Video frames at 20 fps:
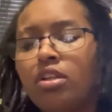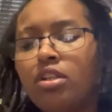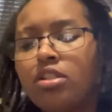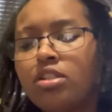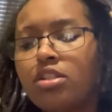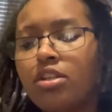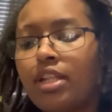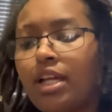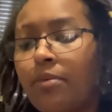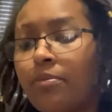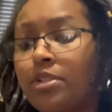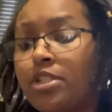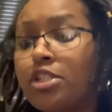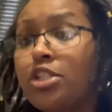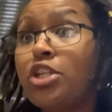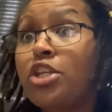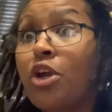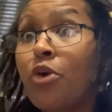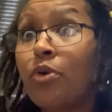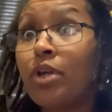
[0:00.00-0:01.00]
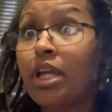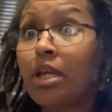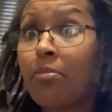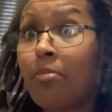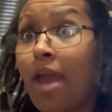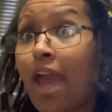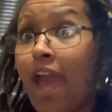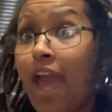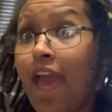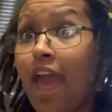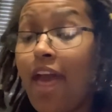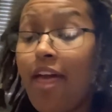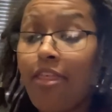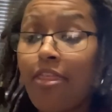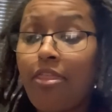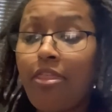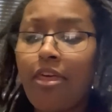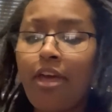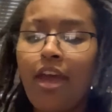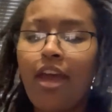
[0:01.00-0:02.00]
So that was Yogic
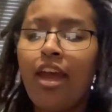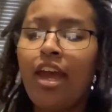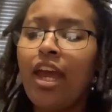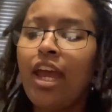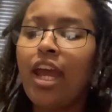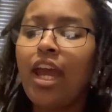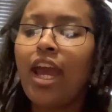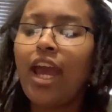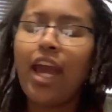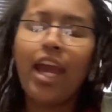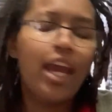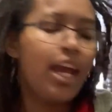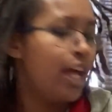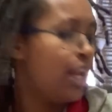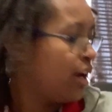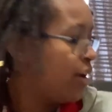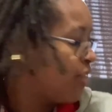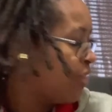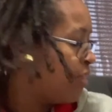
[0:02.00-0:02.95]
Path. And